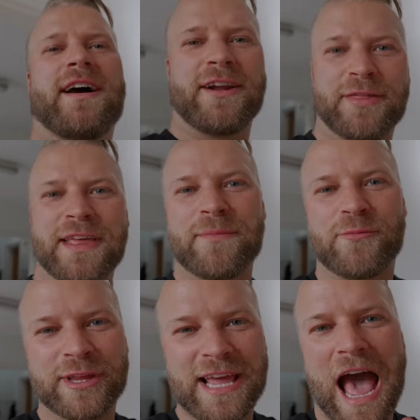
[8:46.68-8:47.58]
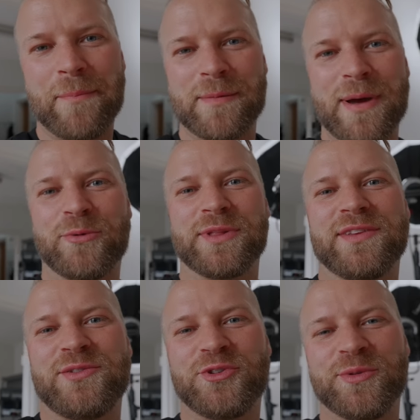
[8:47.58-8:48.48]
Another thing I'm really happy about with
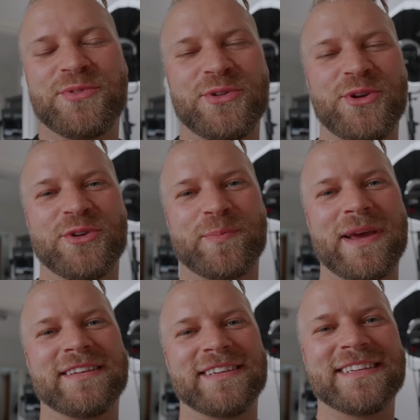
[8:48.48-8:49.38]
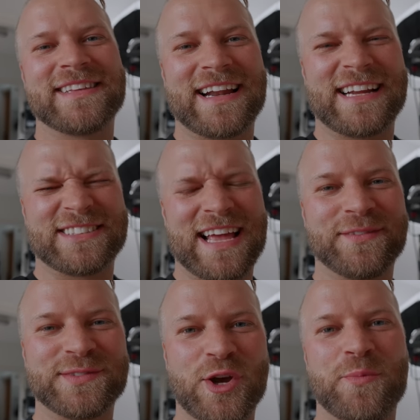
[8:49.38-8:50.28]
this YouTube studio space is that I just
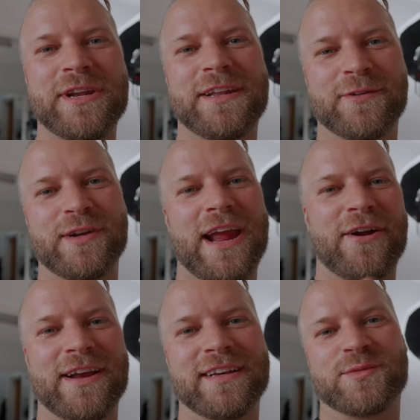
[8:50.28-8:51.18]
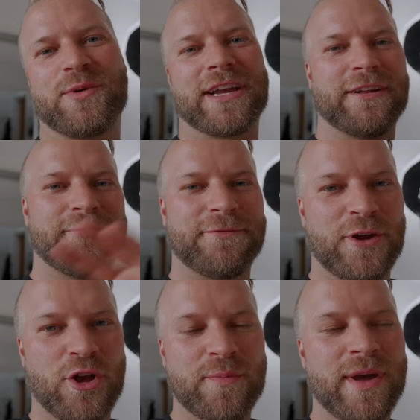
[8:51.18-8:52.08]
have so many different areas where I can
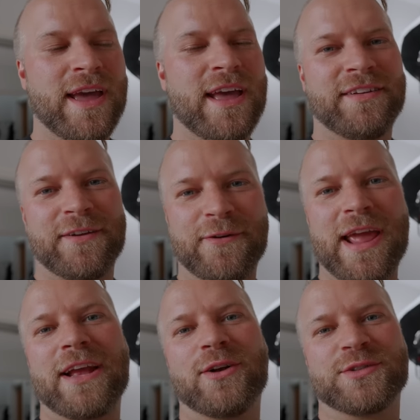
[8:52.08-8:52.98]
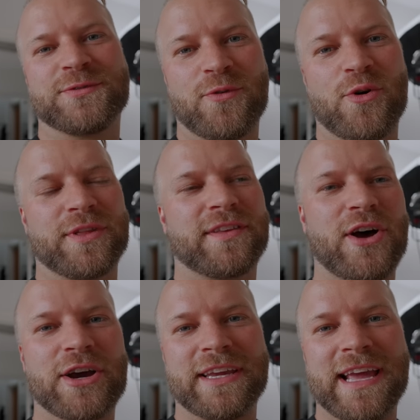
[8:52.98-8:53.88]
film different angles for the
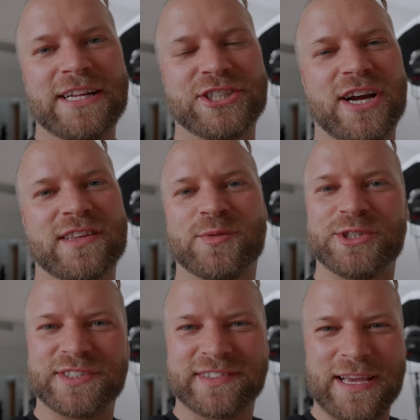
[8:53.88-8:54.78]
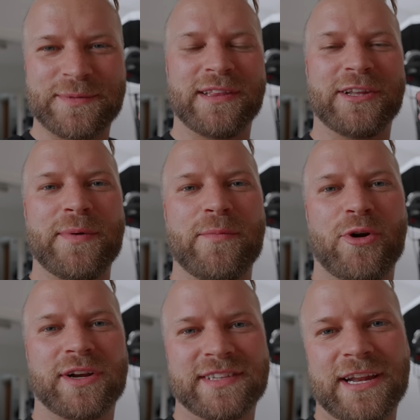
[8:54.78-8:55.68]
talking headshots, which just keeps it a little bit
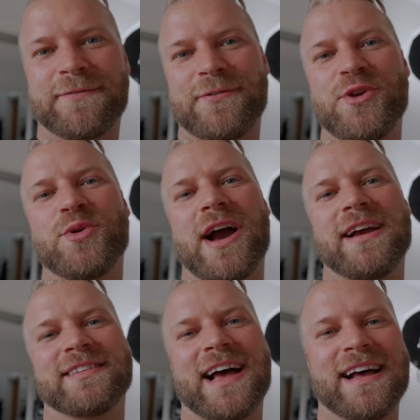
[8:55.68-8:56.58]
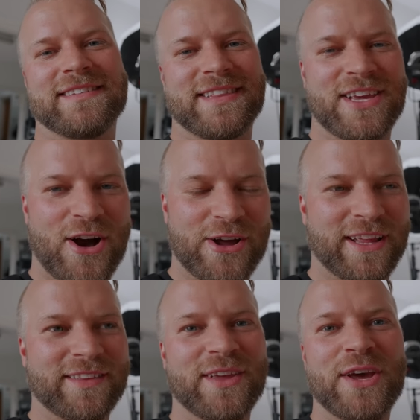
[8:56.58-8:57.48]
more exciting for you guys as the
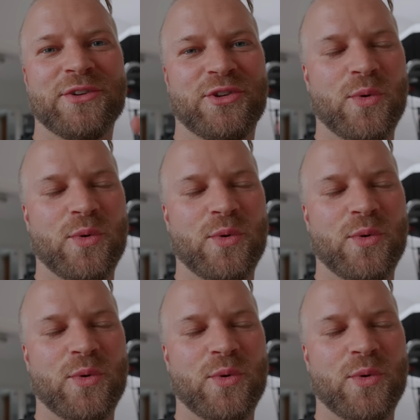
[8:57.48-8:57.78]
audience to